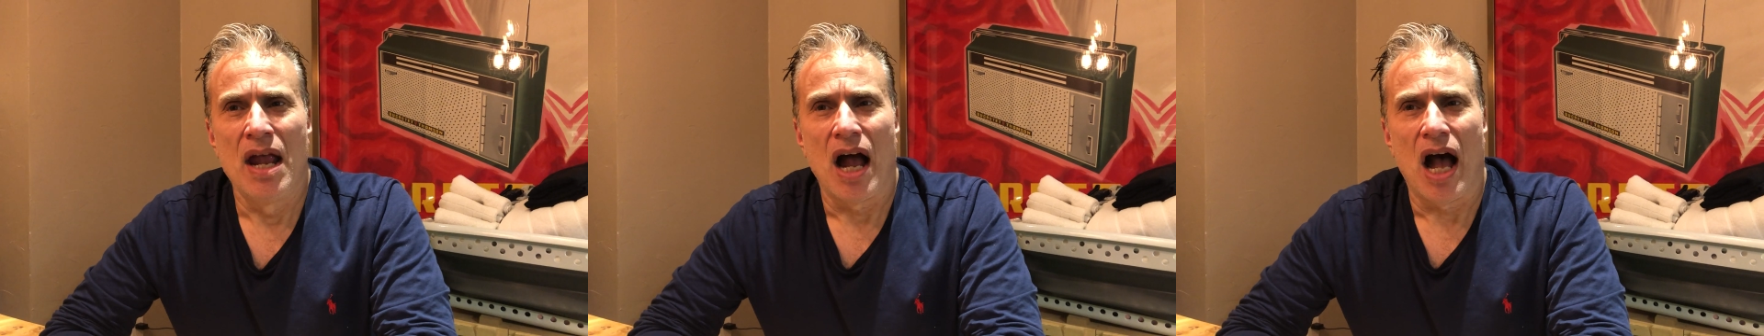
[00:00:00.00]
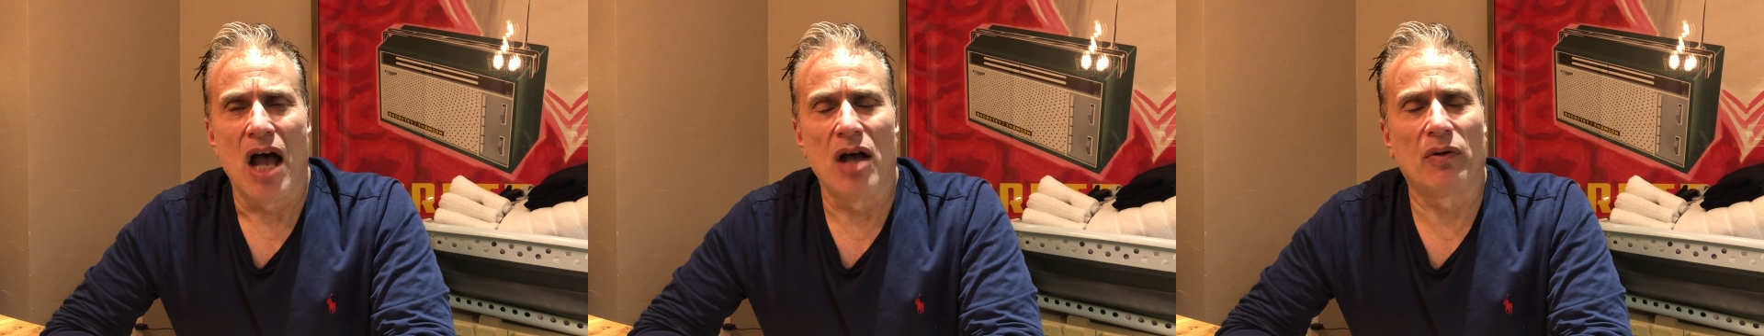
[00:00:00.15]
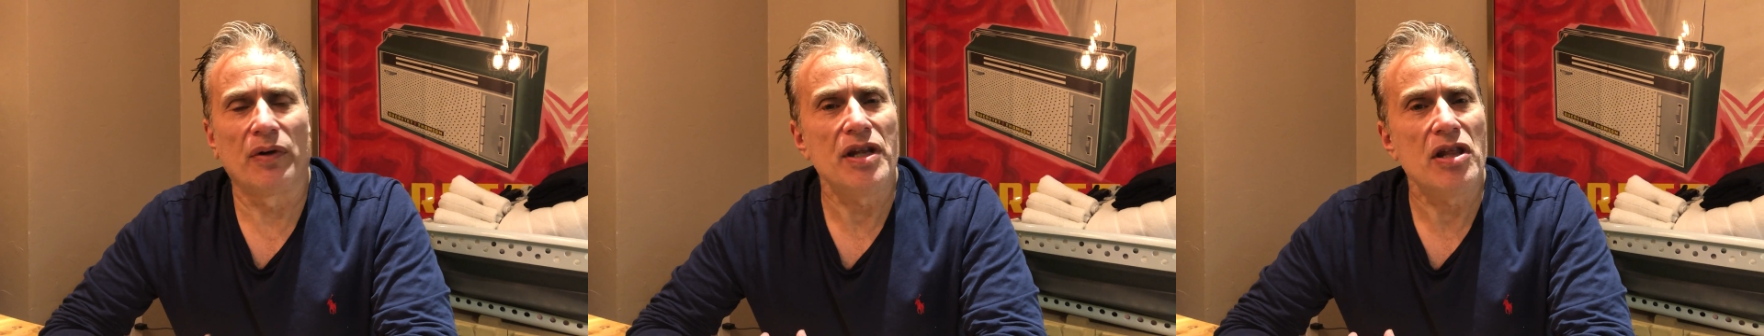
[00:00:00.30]

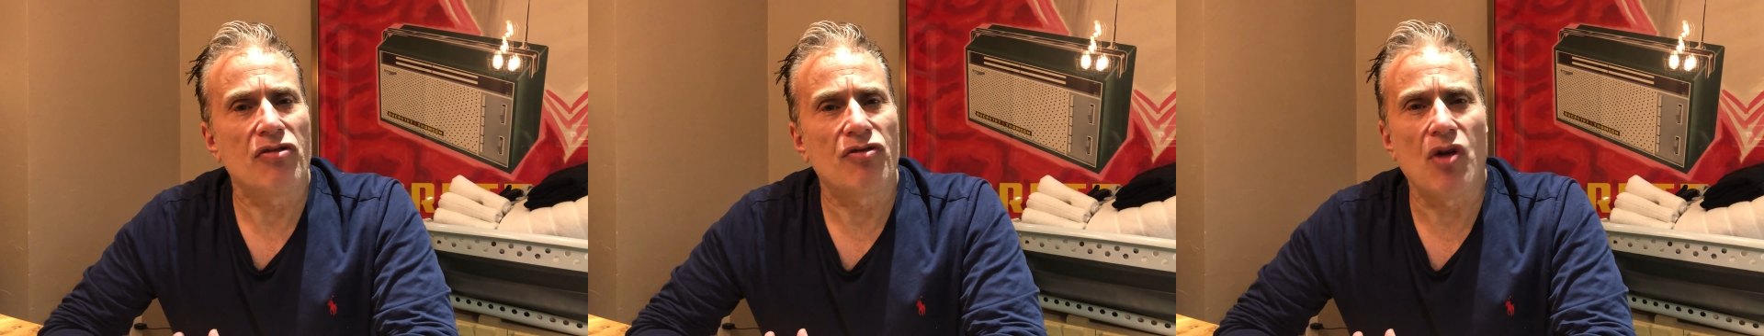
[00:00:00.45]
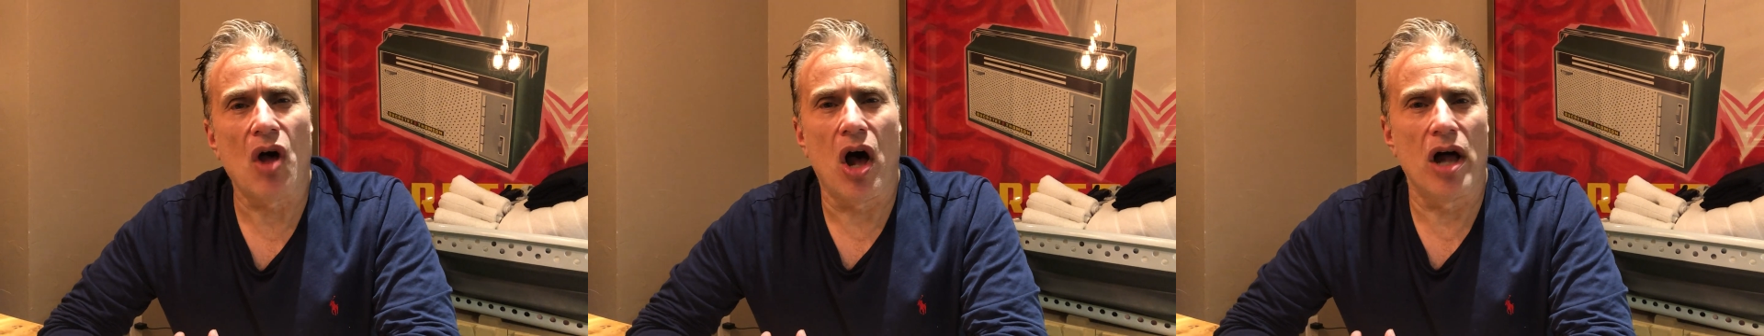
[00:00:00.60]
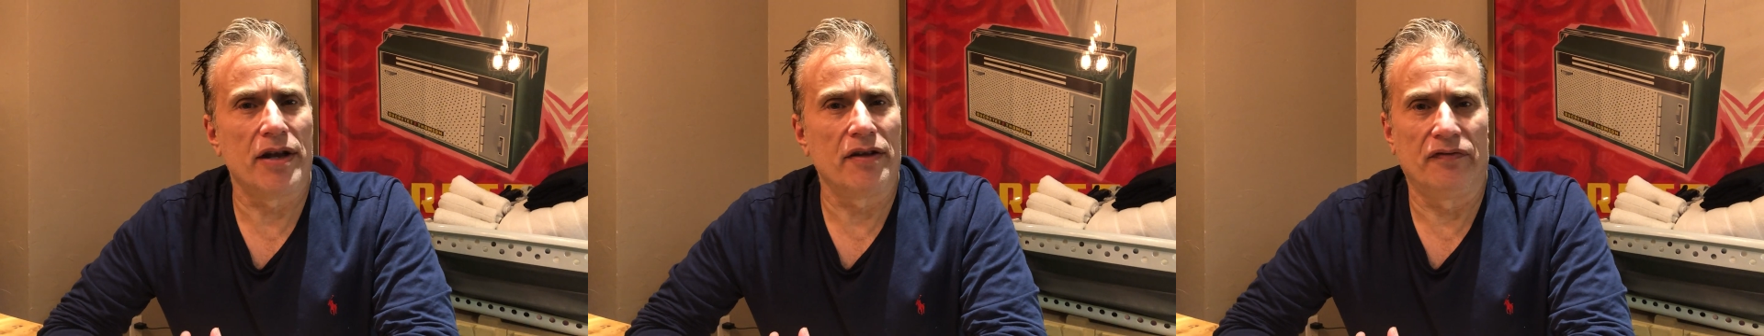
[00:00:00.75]
only
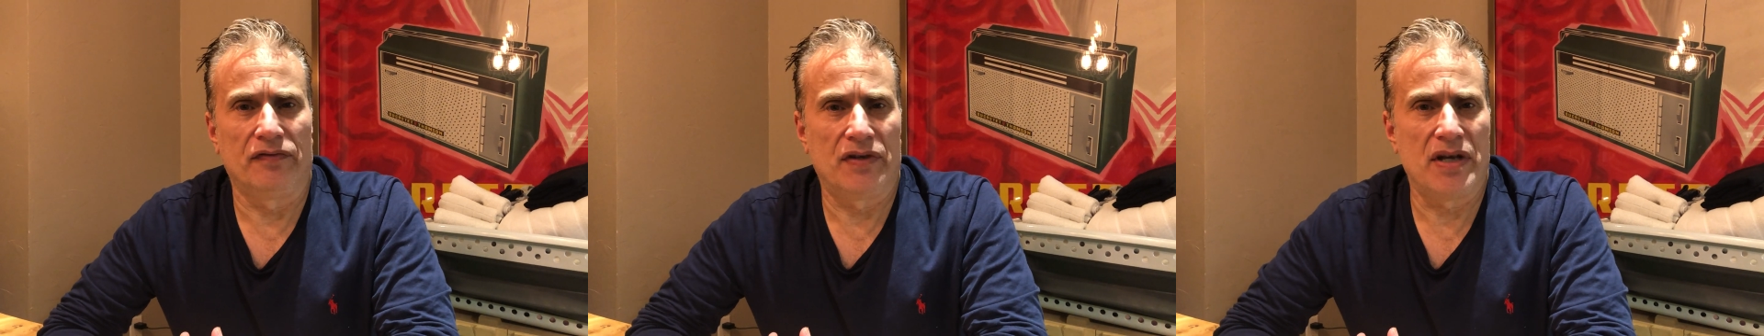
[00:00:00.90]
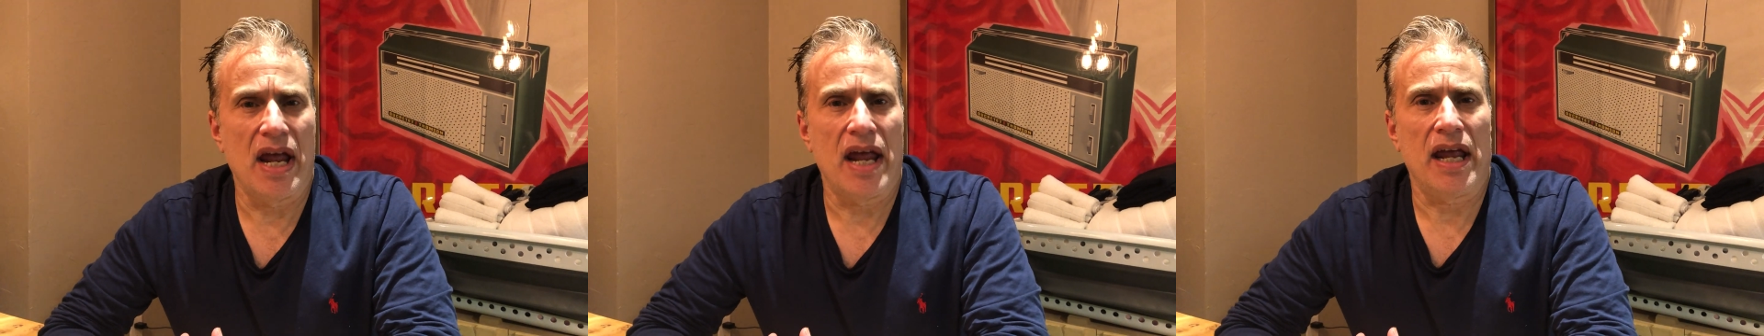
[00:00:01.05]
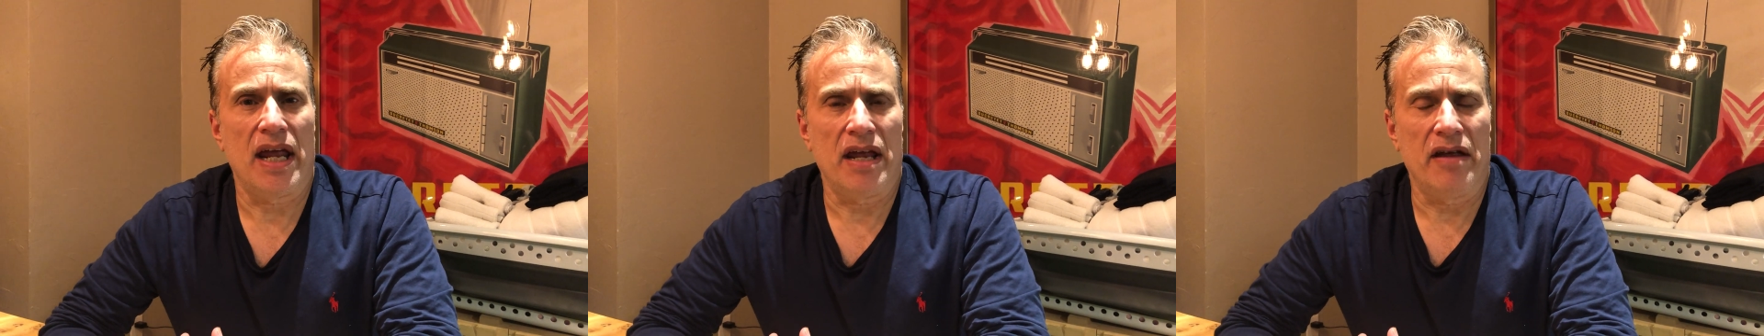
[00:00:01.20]
thought of
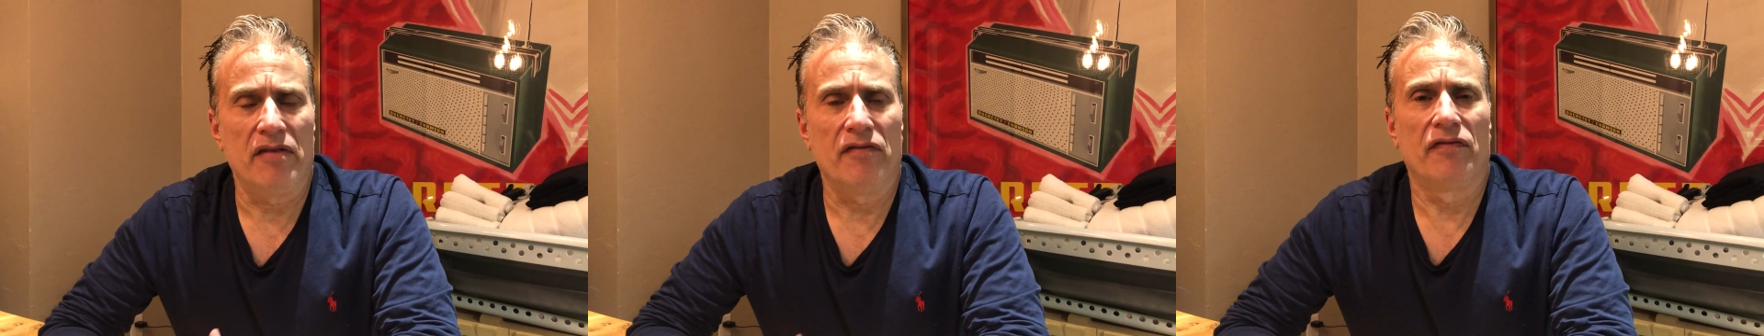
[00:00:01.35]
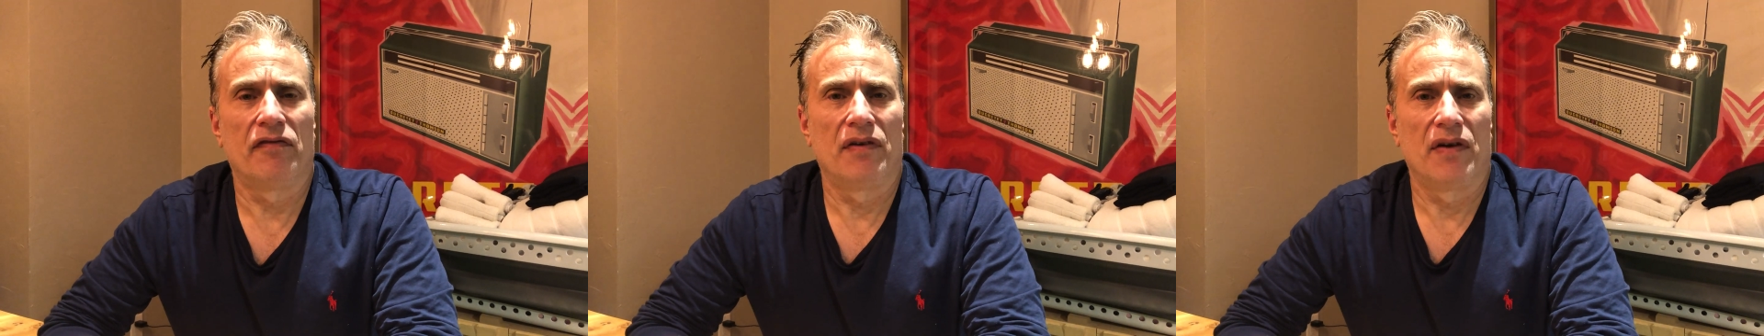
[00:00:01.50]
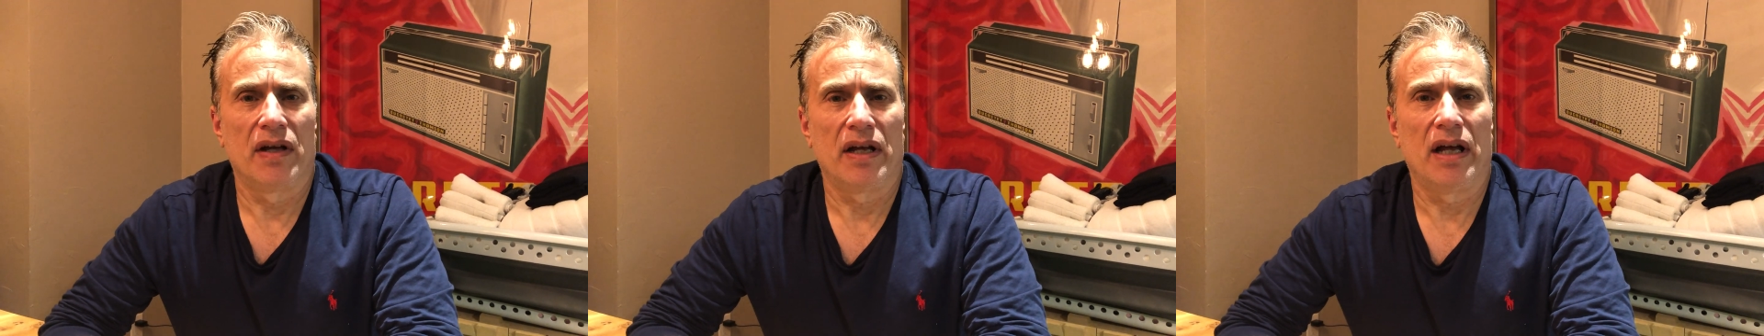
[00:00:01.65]

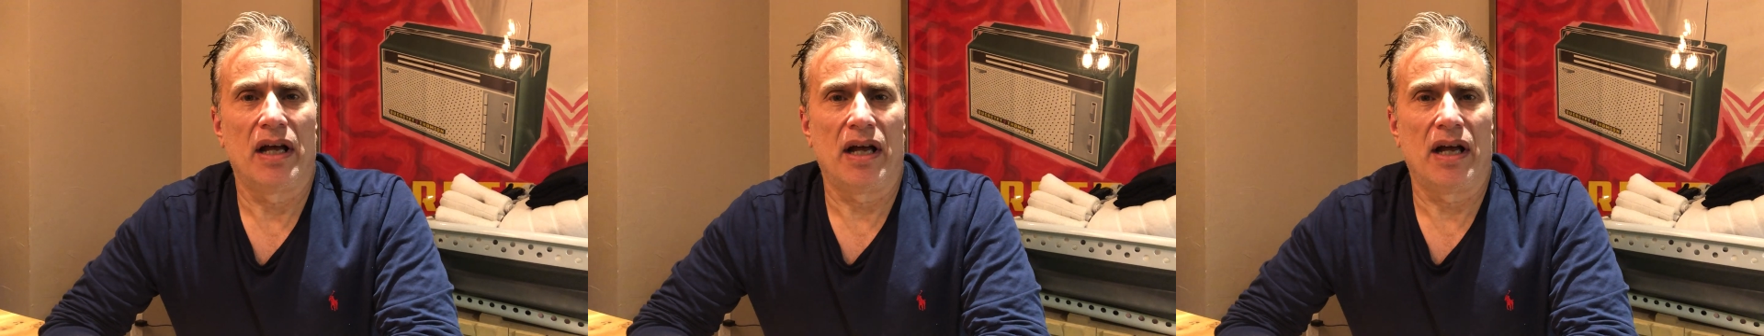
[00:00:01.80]
Dave